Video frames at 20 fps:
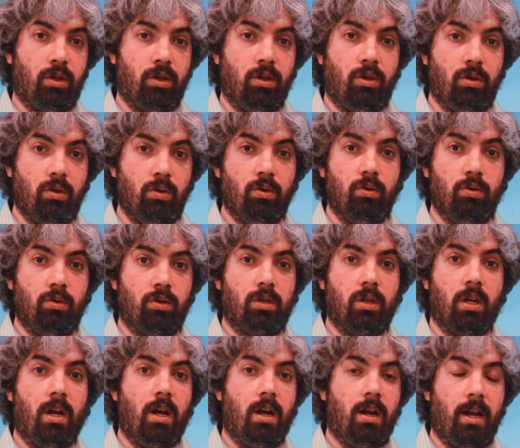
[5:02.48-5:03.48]
You could
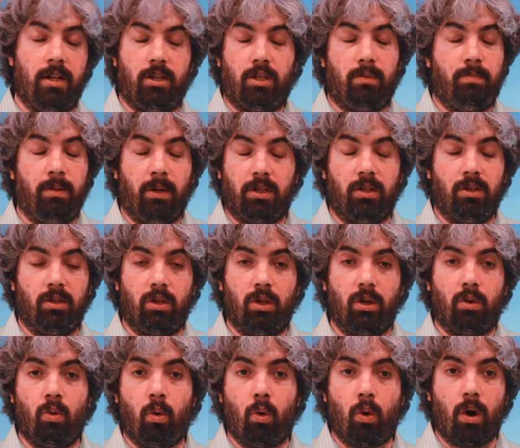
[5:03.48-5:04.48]
use it just built into
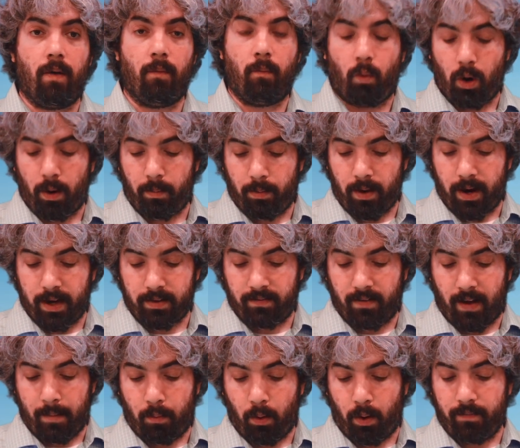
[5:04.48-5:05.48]
the core of WordPress
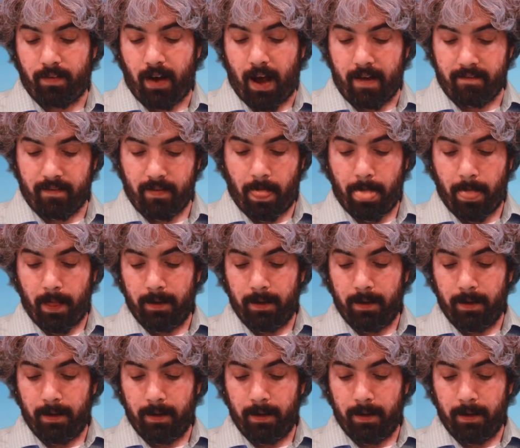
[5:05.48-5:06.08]
five point five.